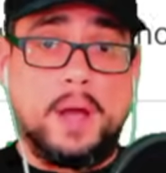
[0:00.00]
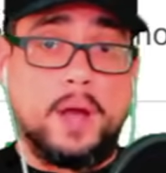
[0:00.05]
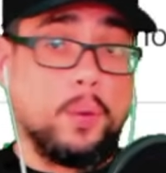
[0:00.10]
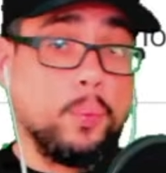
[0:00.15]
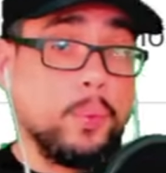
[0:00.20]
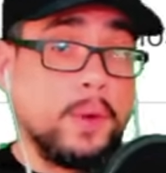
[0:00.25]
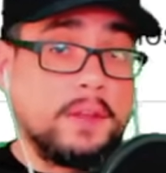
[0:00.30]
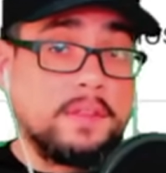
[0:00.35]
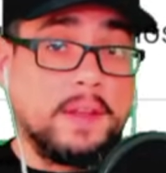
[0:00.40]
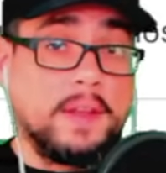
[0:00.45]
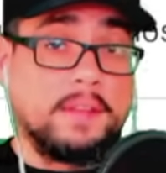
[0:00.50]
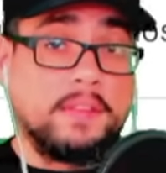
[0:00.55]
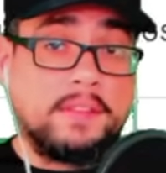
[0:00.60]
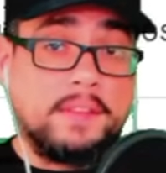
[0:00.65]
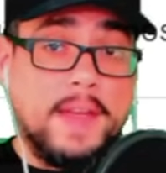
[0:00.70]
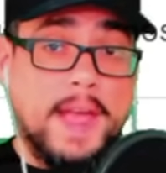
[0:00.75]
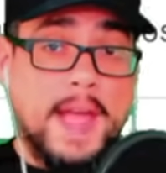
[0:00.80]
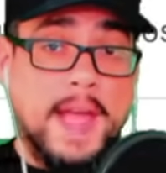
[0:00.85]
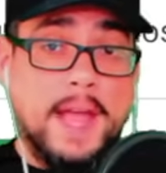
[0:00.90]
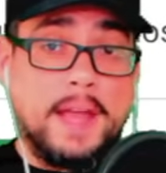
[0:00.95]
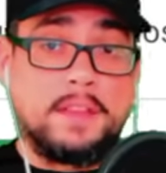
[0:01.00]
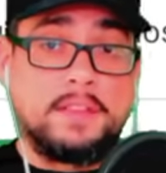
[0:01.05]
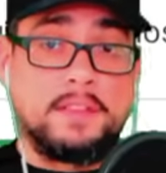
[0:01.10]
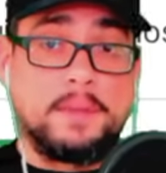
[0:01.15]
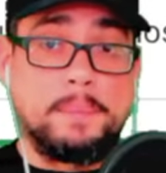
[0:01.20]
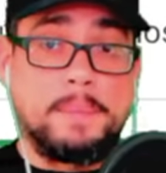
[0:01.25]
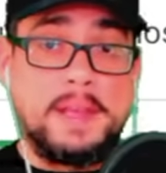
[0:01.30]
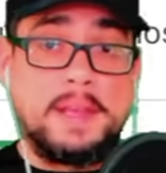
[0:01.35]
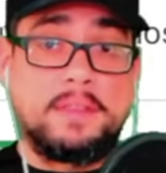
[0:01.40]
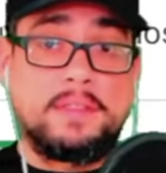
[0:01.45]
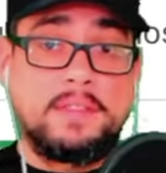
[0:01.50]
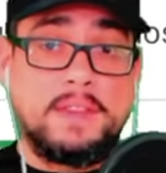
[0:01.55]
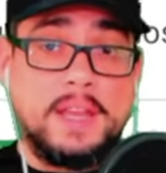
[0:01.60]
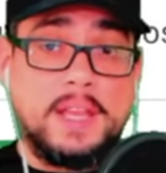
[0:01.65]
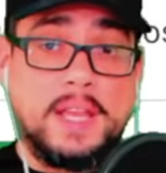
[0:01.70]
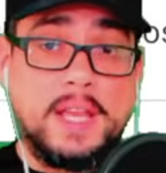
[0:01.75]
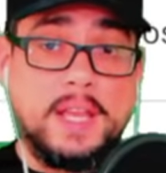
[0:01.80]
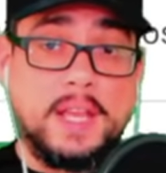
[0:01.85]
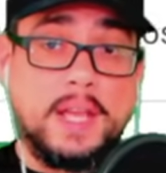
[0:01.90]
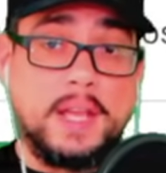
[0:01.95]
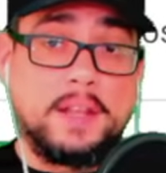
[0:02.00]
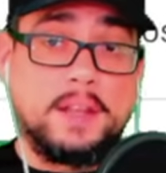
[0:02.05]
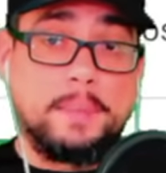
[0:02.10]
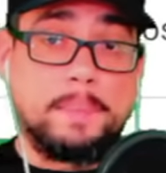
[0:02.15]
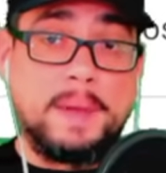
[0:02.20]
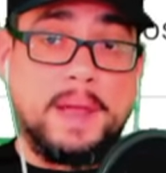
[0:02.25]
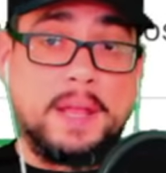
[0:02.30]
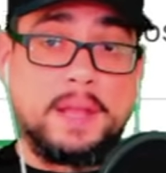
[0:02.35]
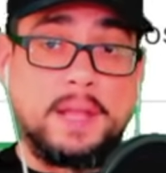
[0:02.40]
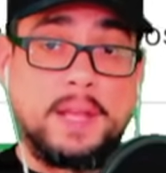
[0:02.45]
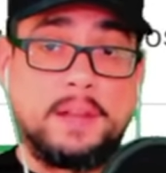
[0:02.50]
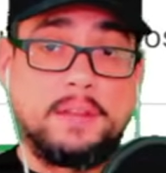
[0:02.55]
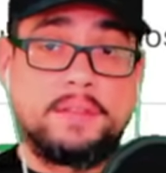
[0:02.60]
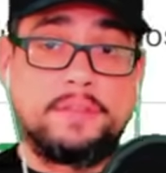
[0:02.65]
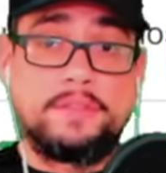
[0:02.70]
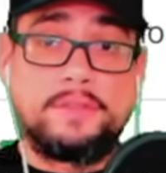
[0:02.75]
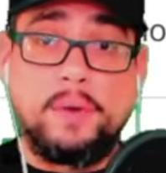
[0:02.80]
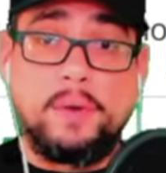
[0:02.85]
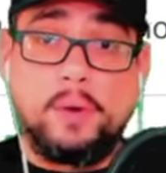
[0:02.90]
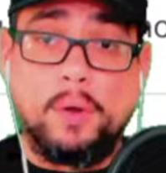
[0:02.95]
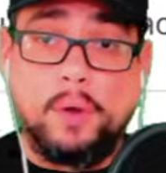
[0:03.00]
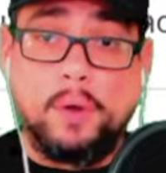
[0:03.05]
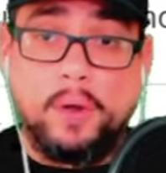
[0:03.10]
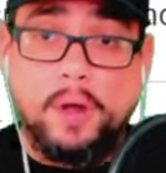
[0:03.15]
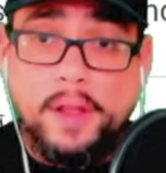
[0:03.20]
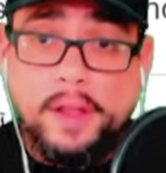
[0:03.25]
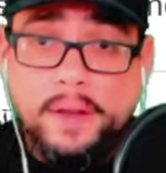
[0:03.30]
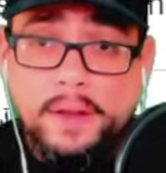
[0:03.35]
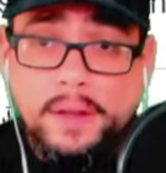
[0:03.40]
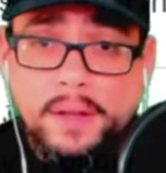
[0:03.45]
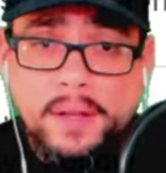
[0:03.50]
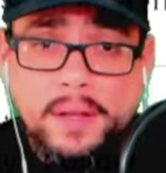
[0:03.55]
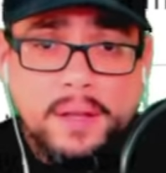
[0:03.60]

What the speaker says: which is said to be seeking independence for,